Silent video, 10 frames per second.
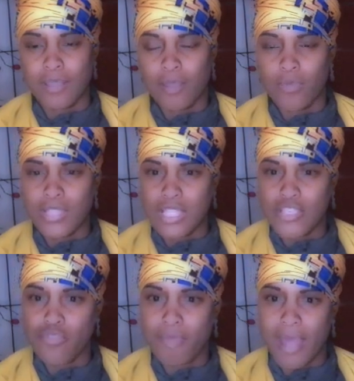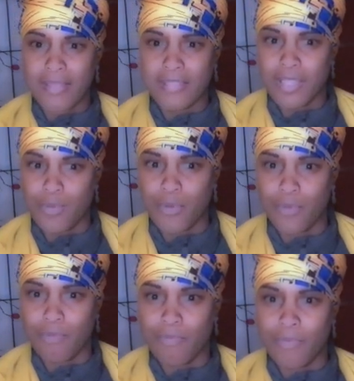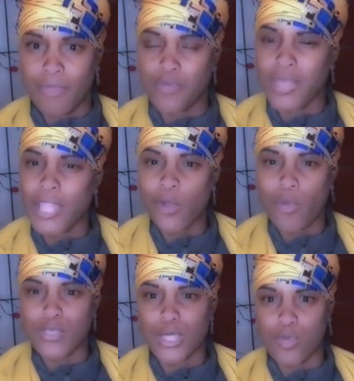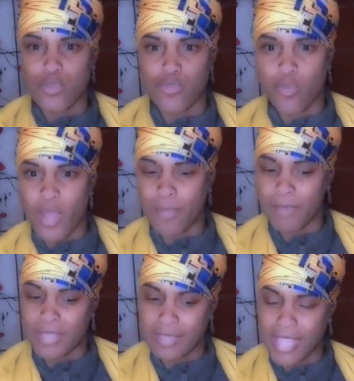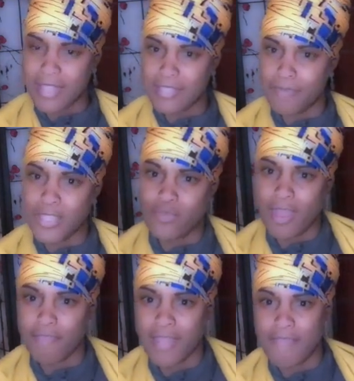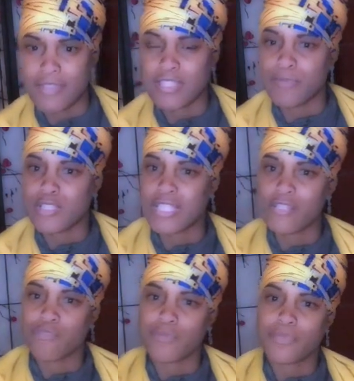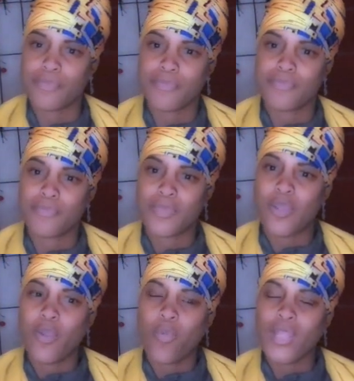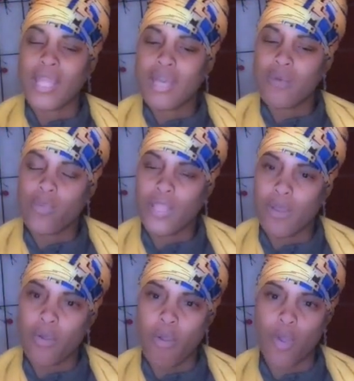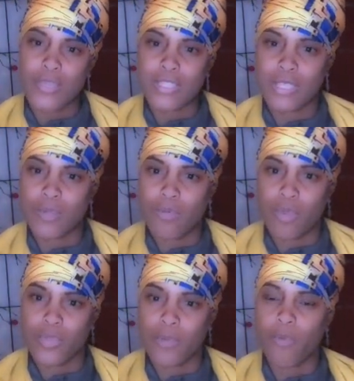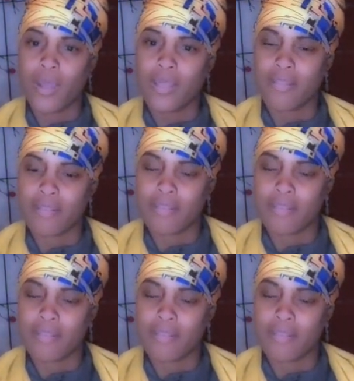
we teach them by example. You can't always get what you want, but that doesn't mean you have to have a temper tantrum. We don't, we don't always get what we want,